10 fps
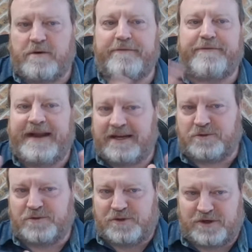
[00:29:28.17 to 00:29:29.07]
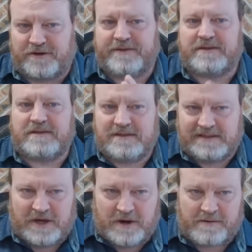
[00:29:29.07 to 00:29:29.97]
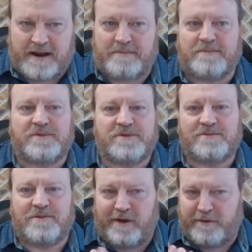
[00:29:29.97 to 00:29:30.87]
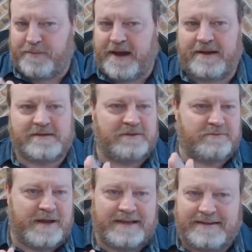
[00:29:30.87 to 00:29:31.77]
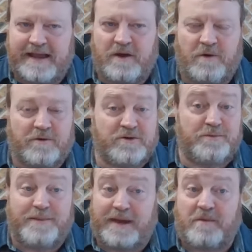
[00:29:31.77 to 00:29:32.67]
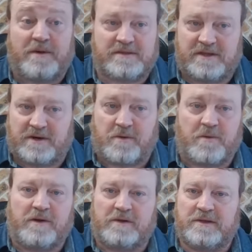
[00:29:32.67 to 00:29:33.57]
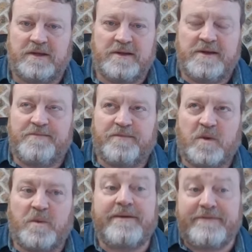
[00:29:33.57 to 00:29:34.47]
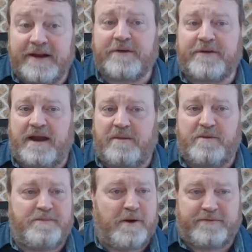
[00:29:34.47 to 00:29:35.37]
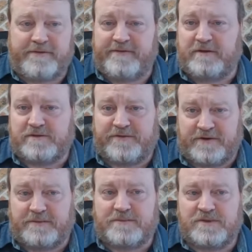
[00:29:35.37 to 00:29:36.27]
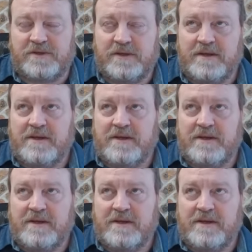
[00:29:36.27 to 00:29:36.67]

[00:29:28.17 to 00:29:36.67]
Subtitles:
There are financial service CRMs. Wealthbox and Redtail are two big ones in our world. We've integrated with both of those firms.